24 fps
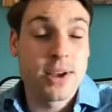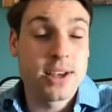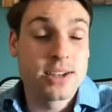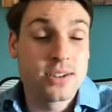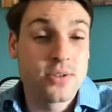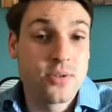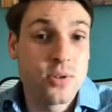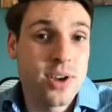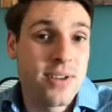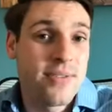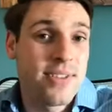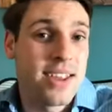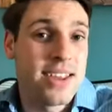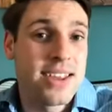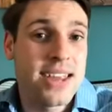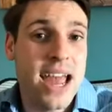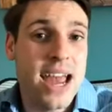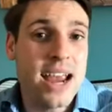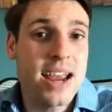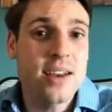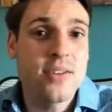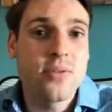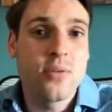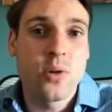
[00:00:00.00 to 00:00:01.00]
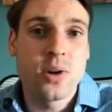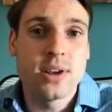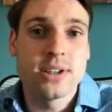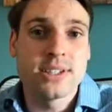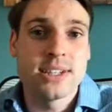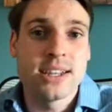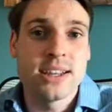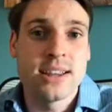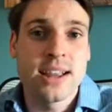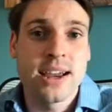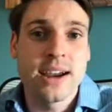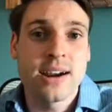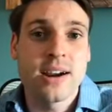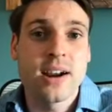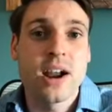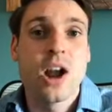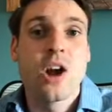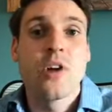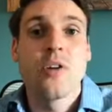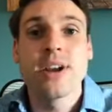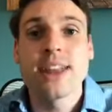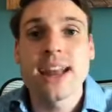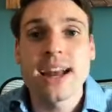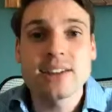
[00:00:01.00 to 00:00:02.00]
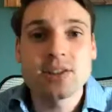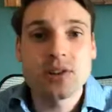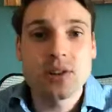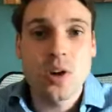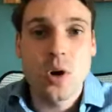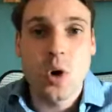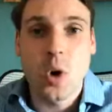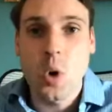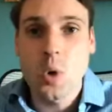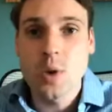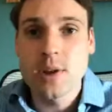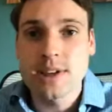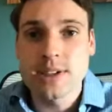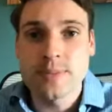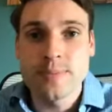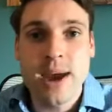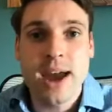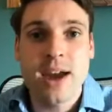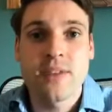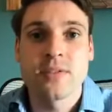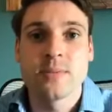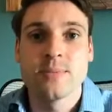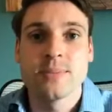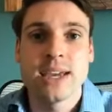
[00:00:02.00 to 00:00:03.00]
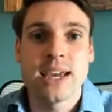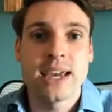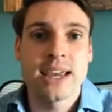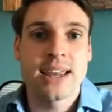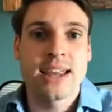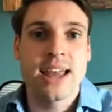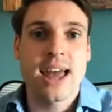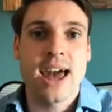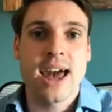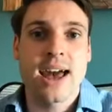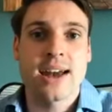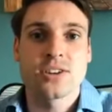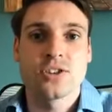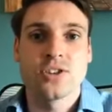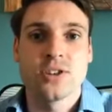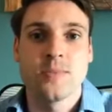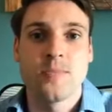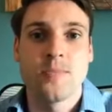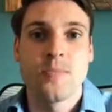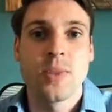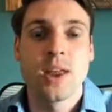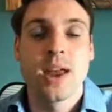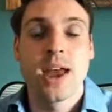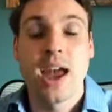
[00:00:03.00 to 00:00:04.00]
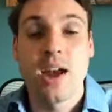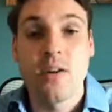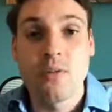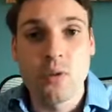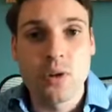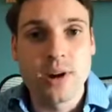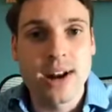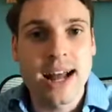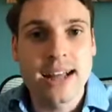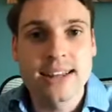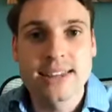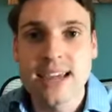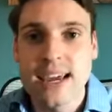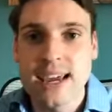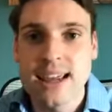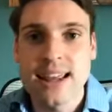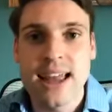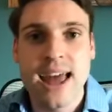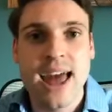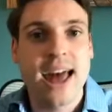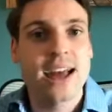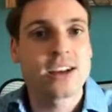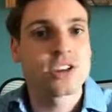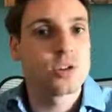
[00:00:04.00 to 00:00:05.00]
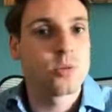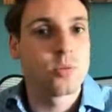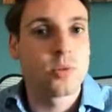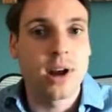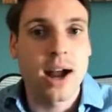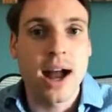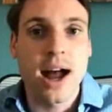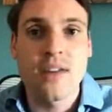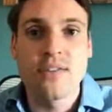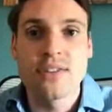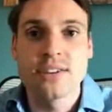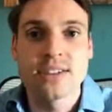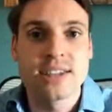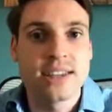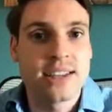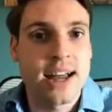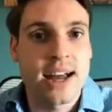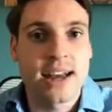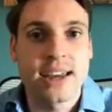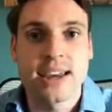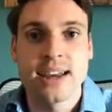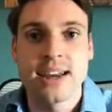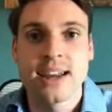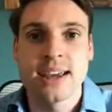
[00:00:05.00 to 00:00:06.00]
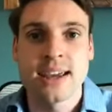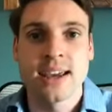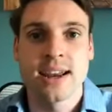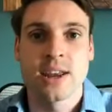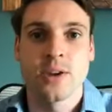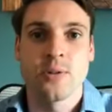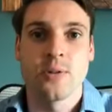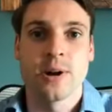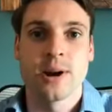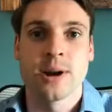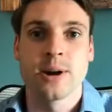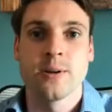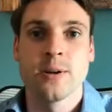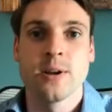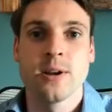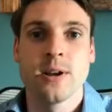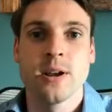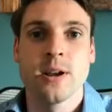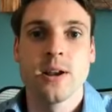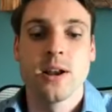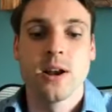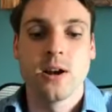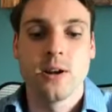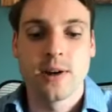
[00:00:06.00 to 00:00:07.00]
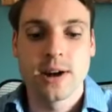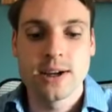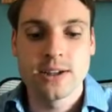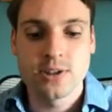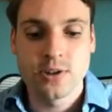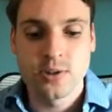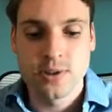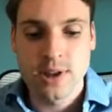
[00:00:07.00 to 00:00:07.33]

Because if we have the negative ones in there, right, that's going to hold us back from taking the action. And if we're not taking the action, we're obviously not getting anywhere. All right.